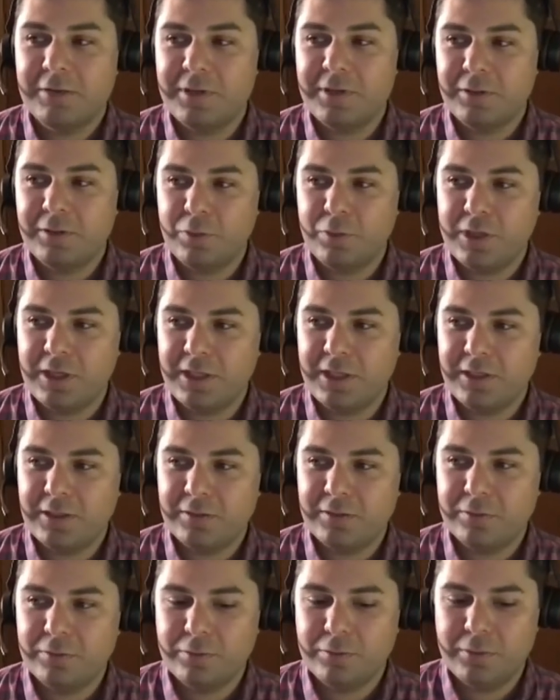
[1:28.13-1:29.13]
i mean
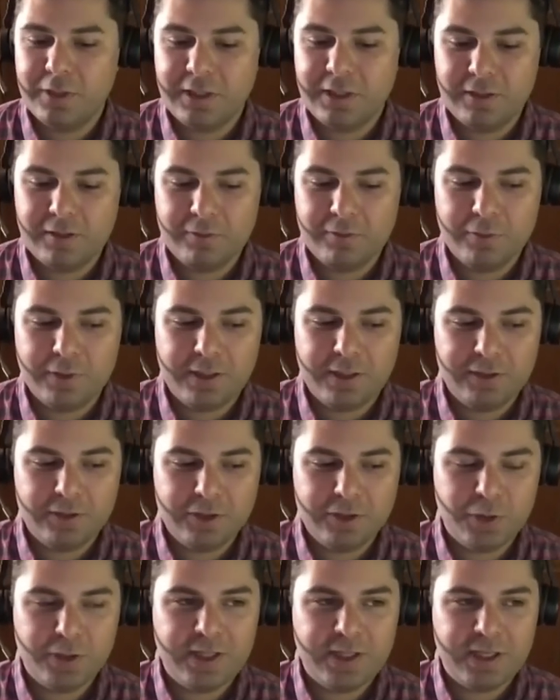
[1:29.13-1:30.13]
we we we
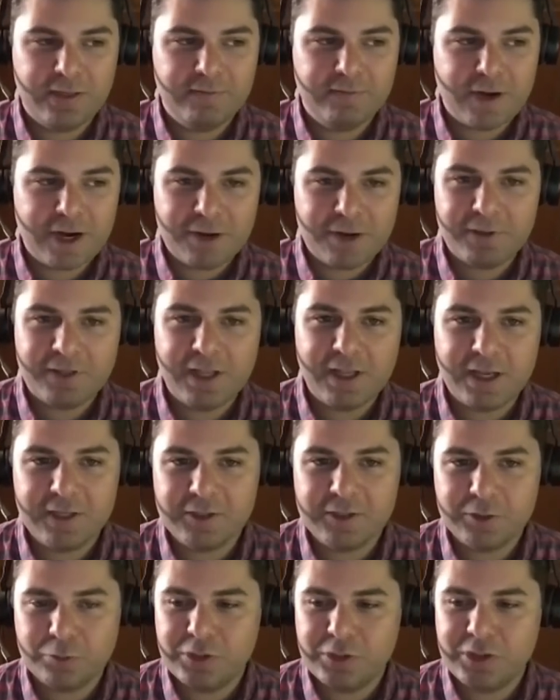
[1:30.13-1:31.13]
treat the environment like
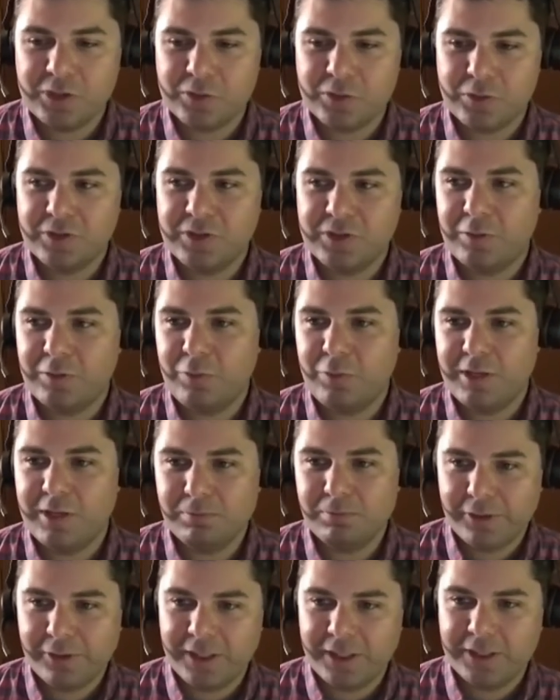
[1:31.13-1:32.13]
it's a resource that we
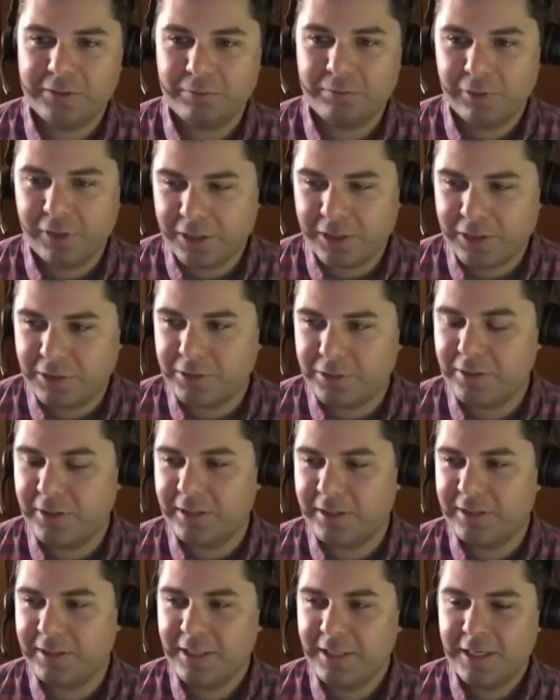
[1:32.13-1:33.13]
can plunder
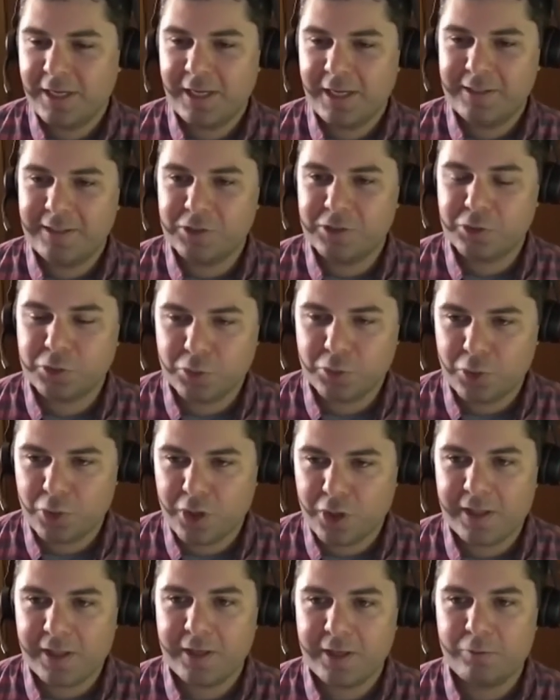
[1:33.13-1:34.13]
and and
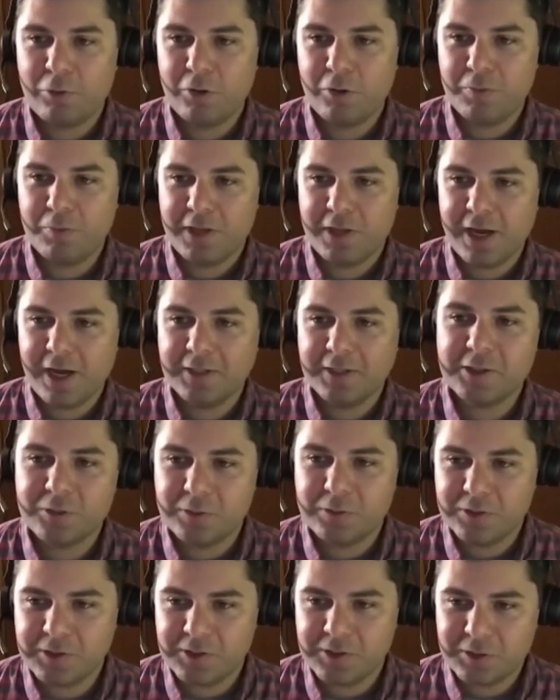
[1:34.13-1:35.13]
destroy and there won't be
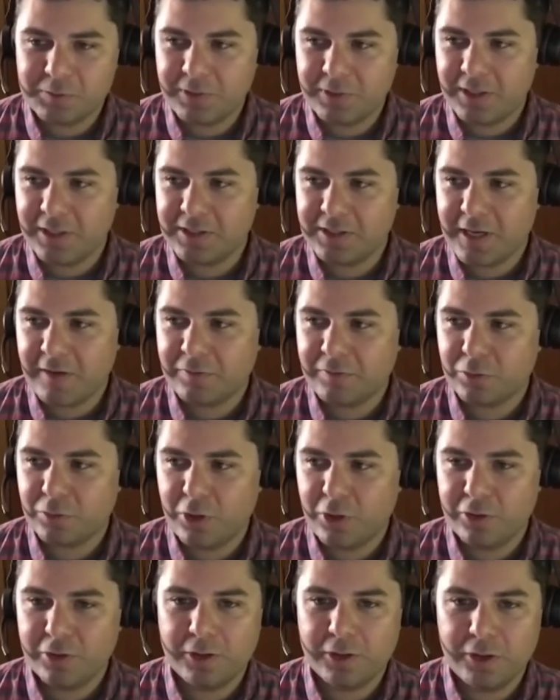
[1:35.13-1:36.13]
consequences because
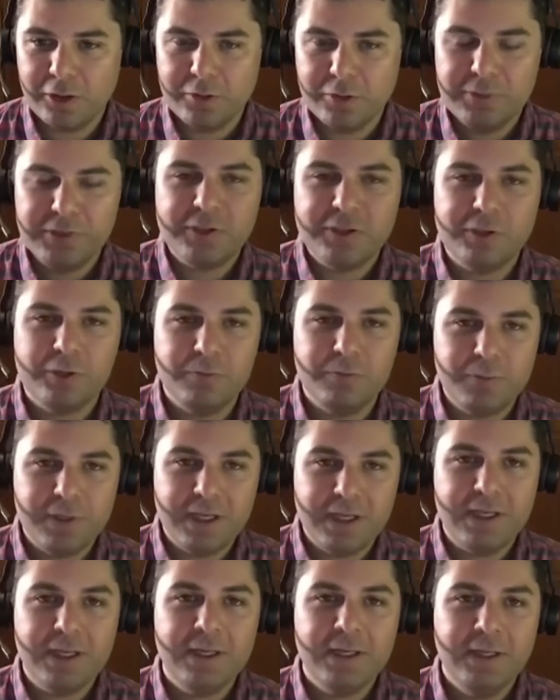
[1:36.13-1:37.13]
after all the globe is so
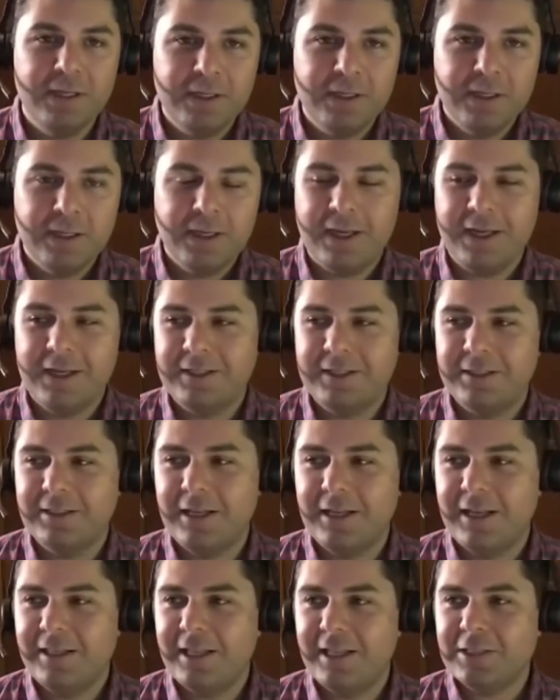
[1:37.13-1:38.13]
big
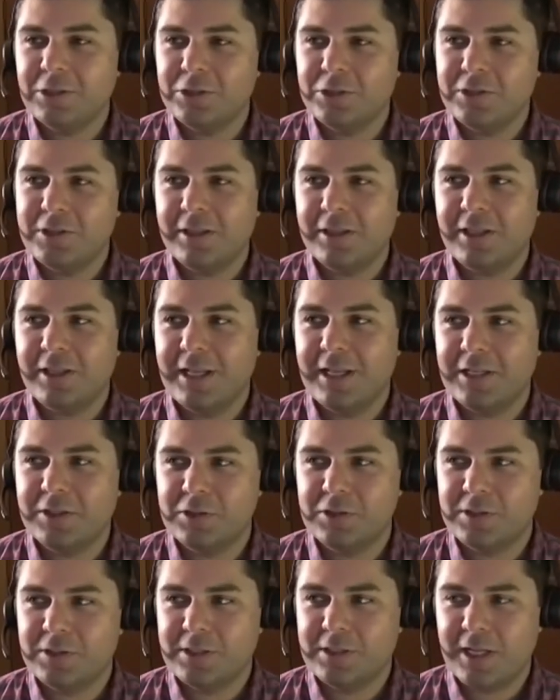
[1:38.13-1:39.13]
and and that turns out that
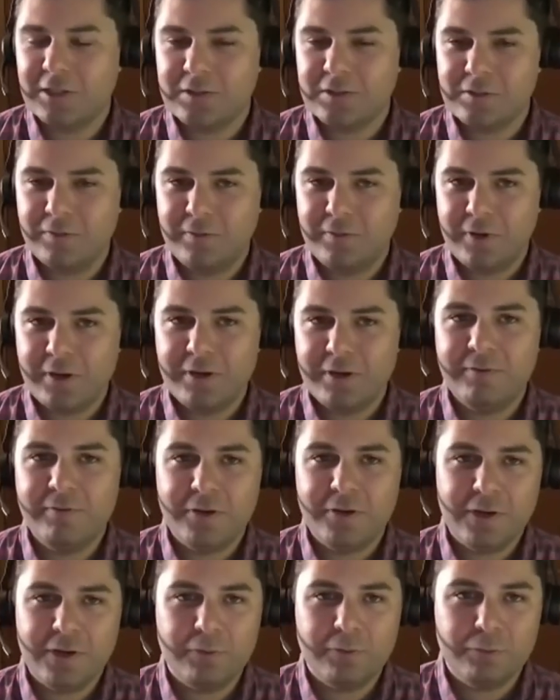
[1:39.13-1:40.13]
that's that's very
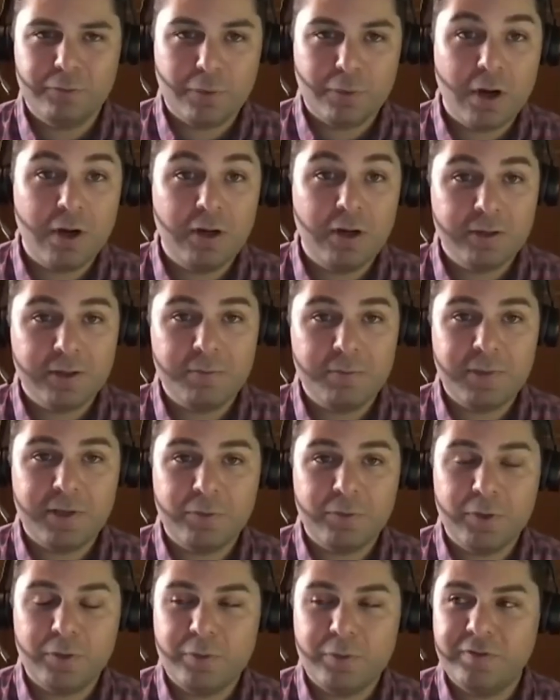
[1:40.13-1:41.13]
very wrong. I
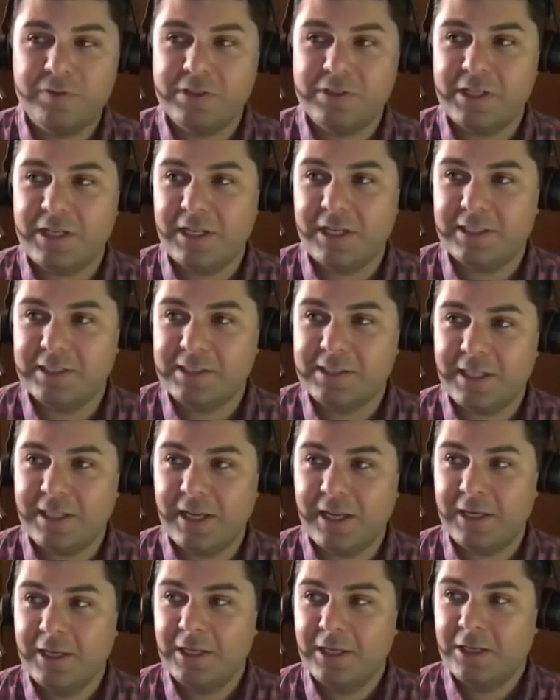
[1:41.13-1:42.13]
mean, what we've seen is
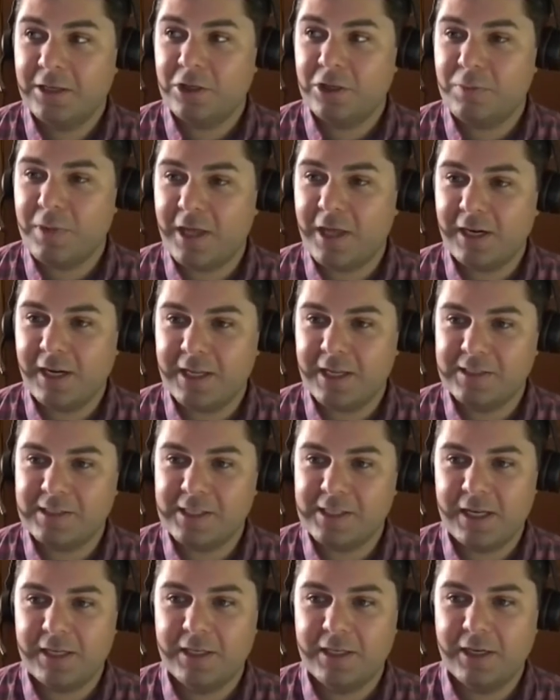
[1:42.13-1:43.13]
that humanity has
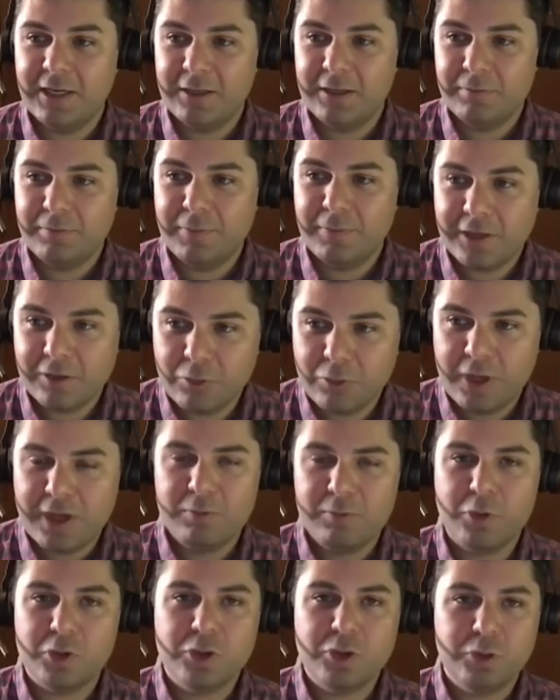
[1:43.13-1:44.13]
had uh, by
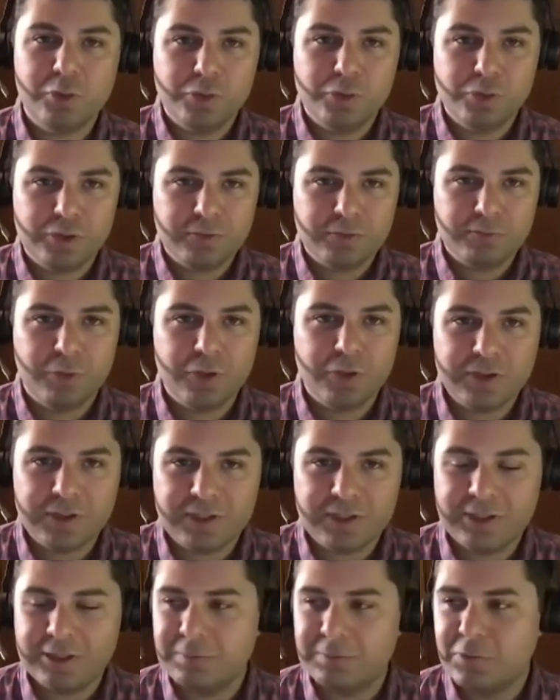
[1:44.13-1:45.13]
creating more tools and more
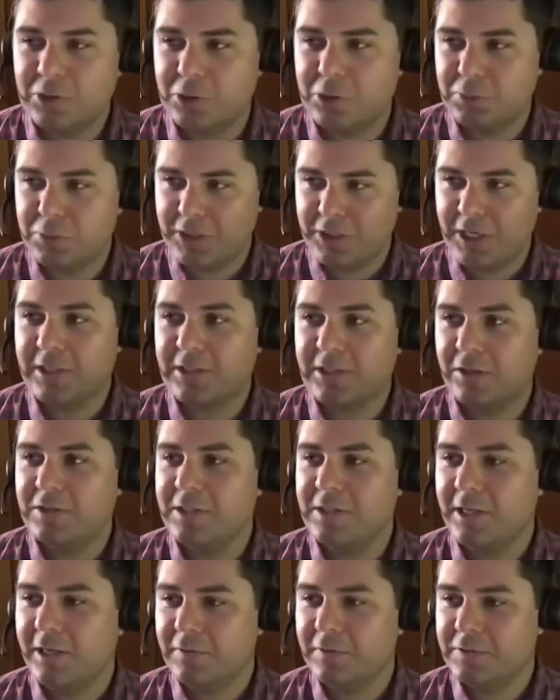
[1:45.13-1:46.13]
systems to protect
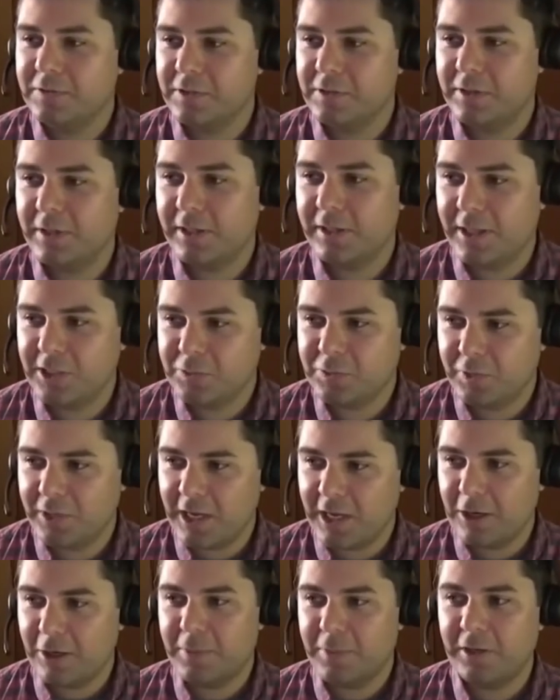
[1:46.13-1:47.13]
ourselves and the things we
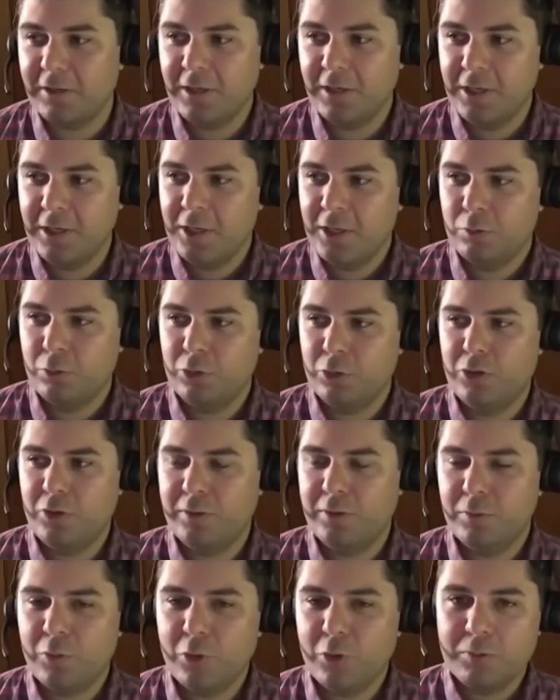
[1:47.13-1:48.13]
care about, we're
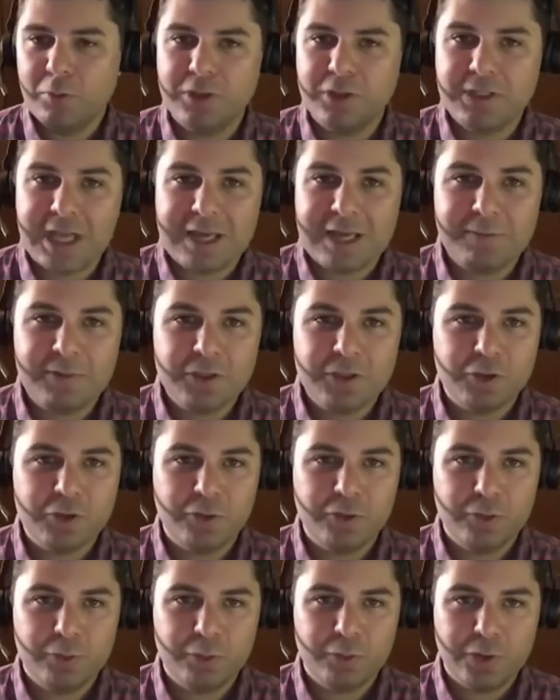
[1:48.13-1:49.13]
doing more and more damage
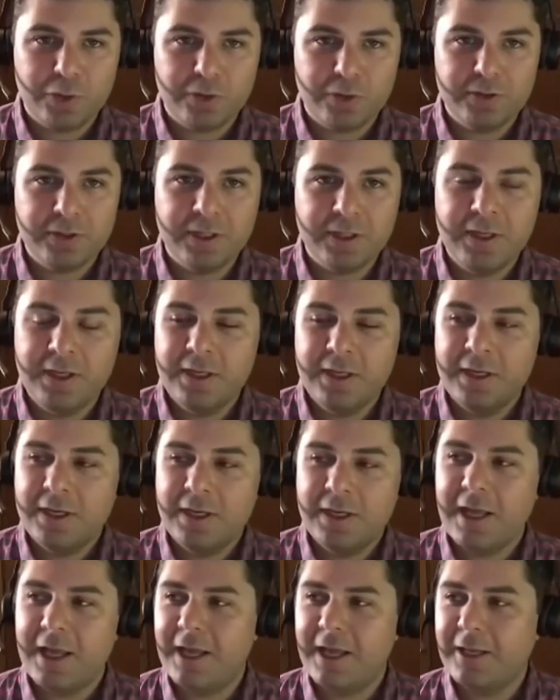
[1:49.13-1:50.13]
to the world,
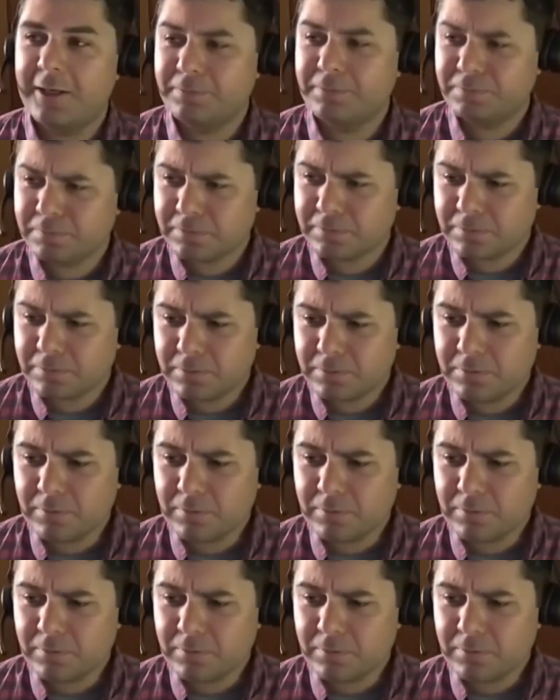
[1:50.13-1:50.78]
and